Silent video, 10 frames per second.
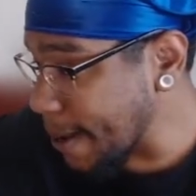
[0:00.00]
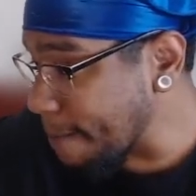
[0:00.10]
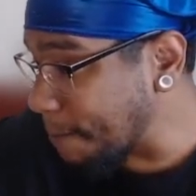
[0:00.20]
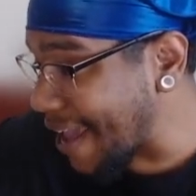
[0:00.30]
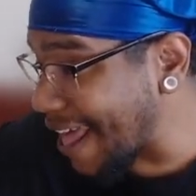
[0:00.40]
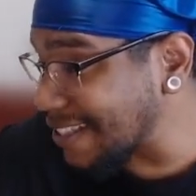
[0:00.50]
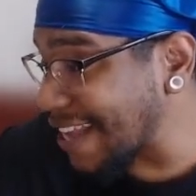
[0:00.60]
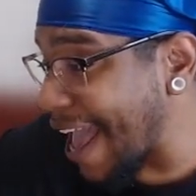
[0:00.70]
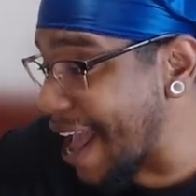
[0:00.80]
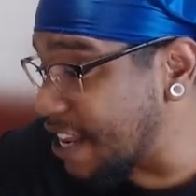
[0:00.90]
Man, the
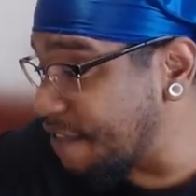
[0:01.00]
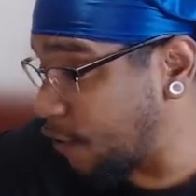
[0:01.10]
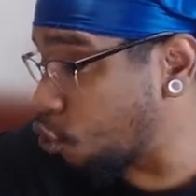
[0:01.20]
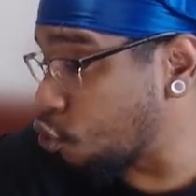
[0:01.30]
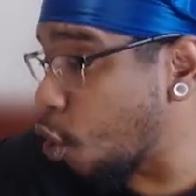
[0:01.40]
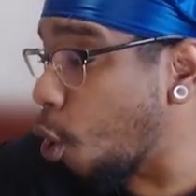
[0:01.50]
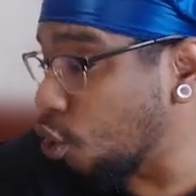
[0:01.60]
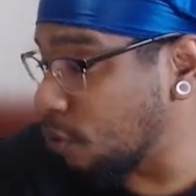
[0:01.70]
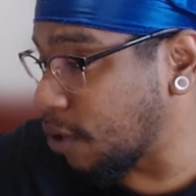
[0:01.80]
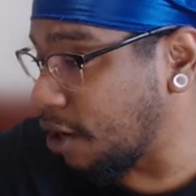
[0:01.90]
head finna
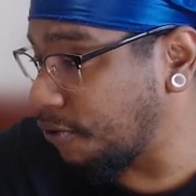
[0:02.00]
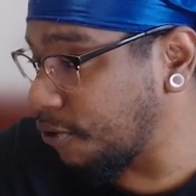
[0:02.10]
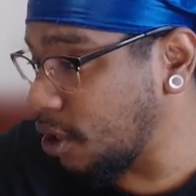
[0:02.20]
roll, bruv.